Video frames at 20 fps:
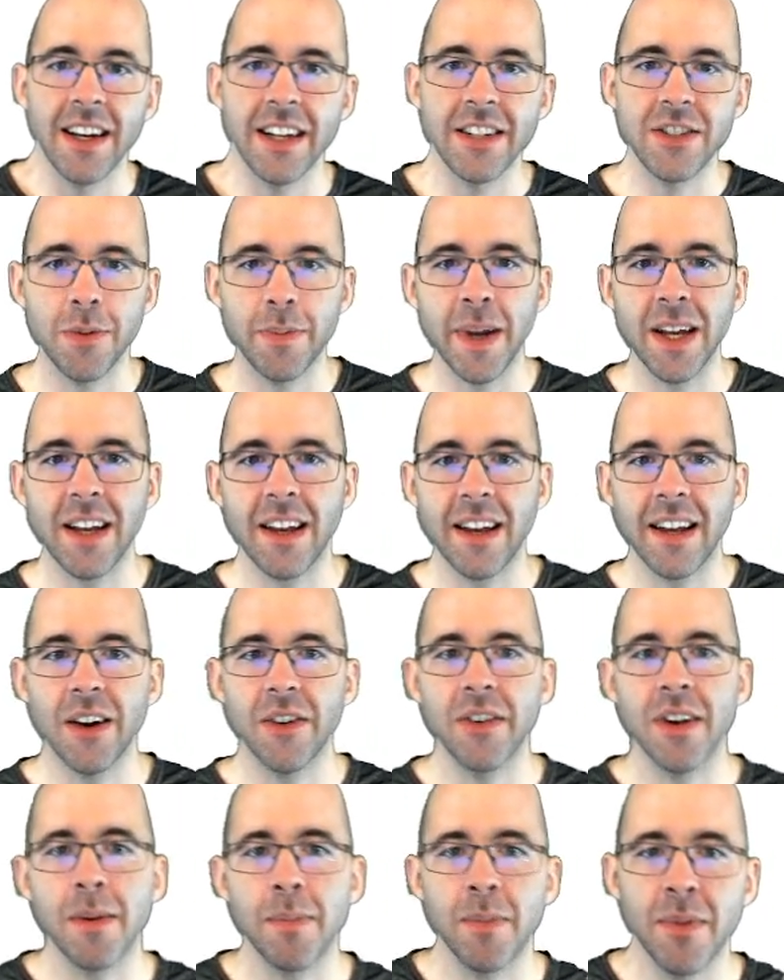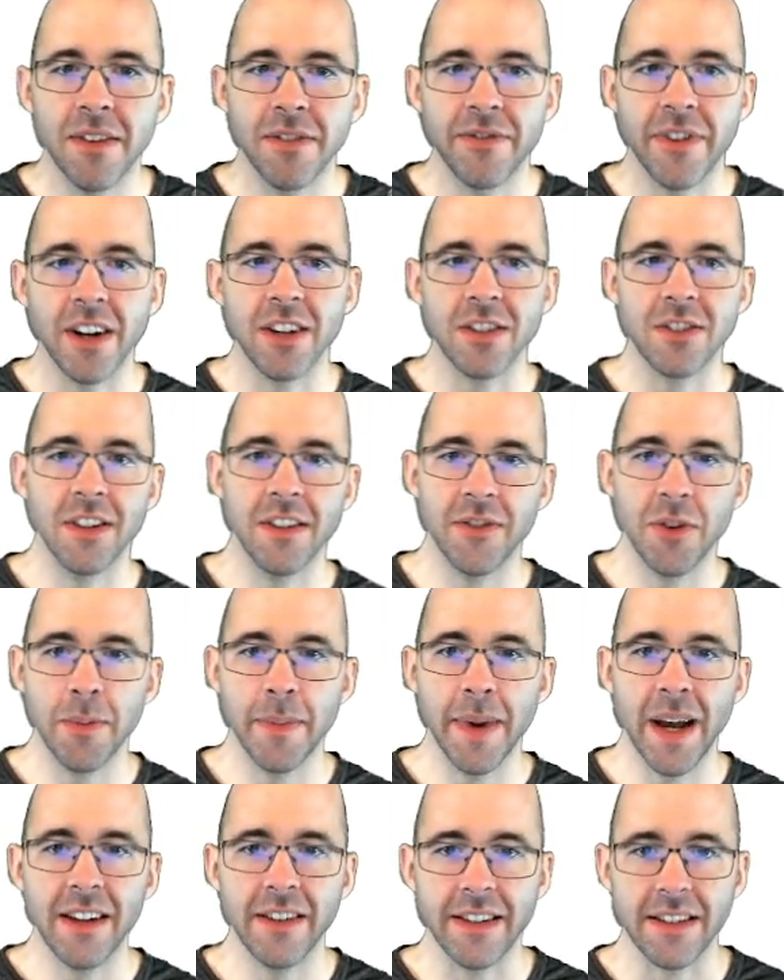Is your bank account number a function of your
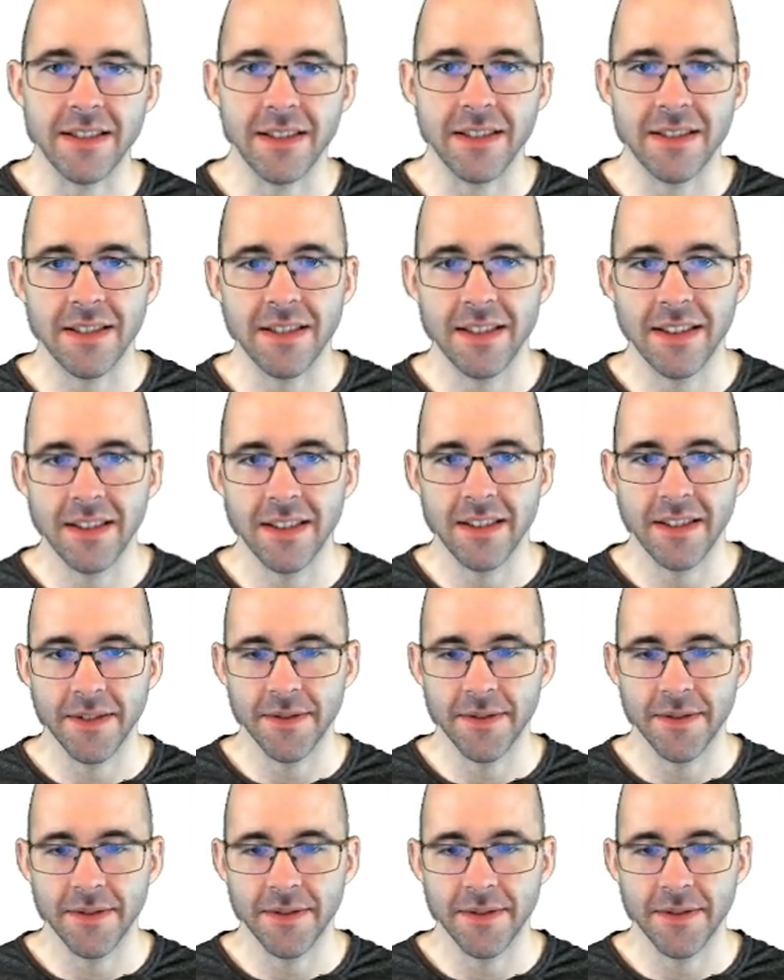balance?